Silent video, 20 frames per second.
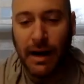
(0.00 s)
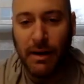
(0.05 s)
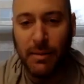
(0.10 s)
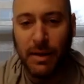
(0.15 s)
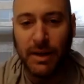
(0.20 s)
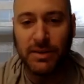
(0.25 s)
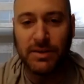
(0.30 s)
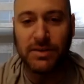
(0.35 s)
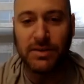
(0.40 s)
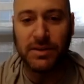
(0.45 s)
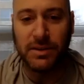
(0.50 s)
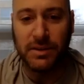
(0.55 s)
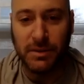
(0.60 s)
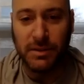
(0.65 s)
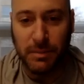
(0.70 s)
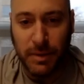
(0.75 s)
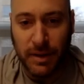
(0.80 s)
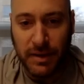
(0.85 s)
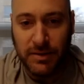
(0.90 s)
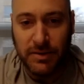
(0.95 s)
much do you
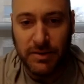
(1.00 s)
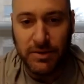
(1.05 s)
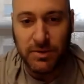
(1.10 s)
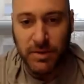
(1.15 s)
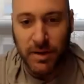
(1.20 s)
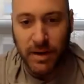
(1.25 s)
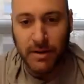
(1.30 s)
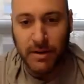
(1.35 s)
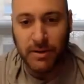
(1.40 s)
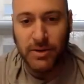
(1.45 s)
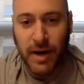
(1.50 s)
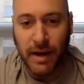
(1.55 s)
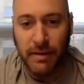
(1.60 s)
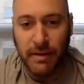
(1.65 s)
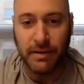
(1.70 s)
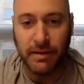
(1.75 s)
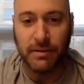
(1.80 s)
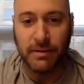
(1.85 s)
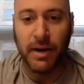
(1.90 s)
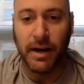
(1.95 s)
miss Toronto
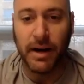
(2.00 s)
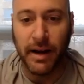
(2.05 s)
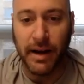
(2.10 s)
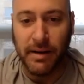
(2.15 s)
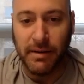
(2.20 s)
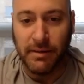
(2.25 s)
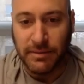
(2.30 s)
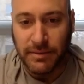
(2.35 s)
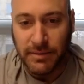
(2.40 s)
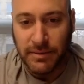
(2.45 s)
traffic right now?